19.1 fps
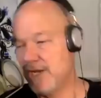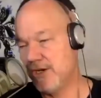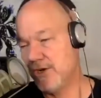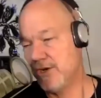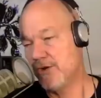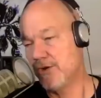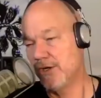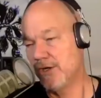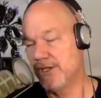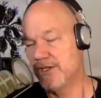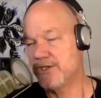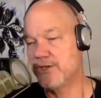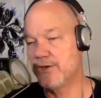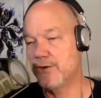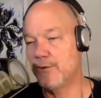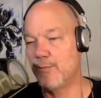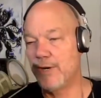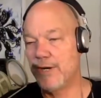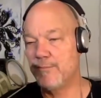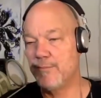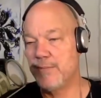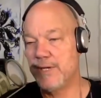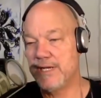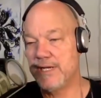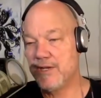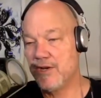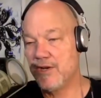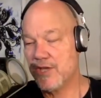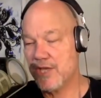know you're a listener, Brent, but
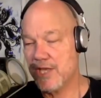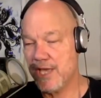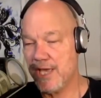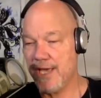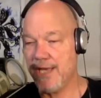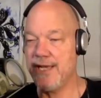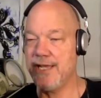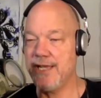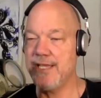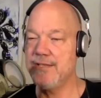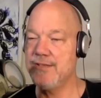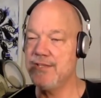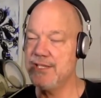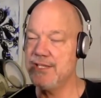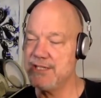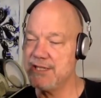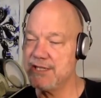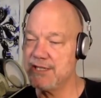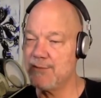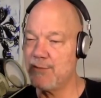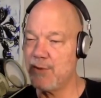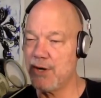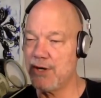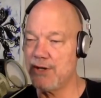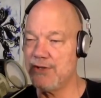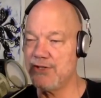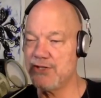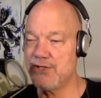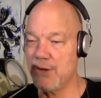Kenny, this is the part of
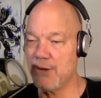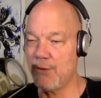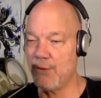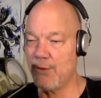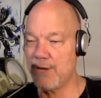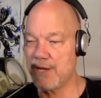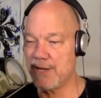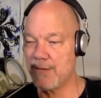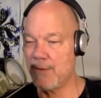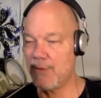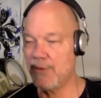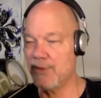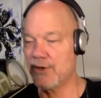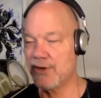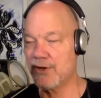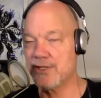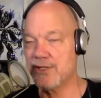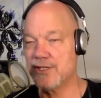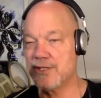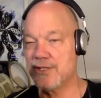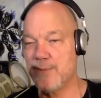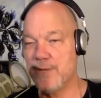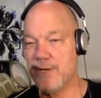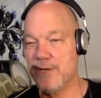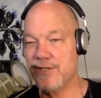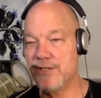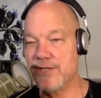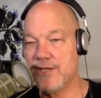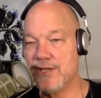the show where we come up with our
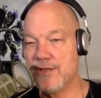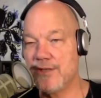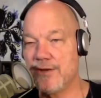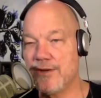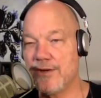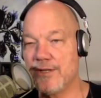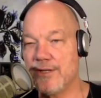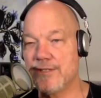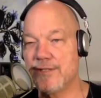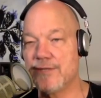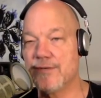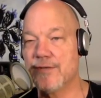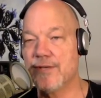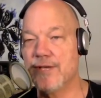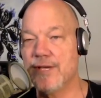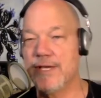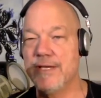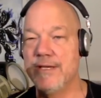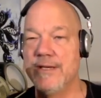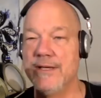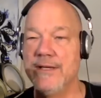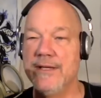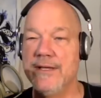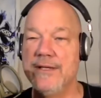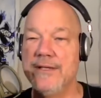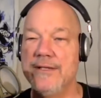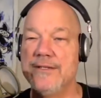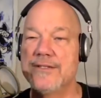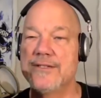conspiracy theories. Okay.
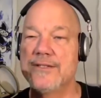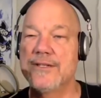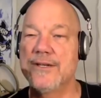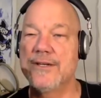Okay.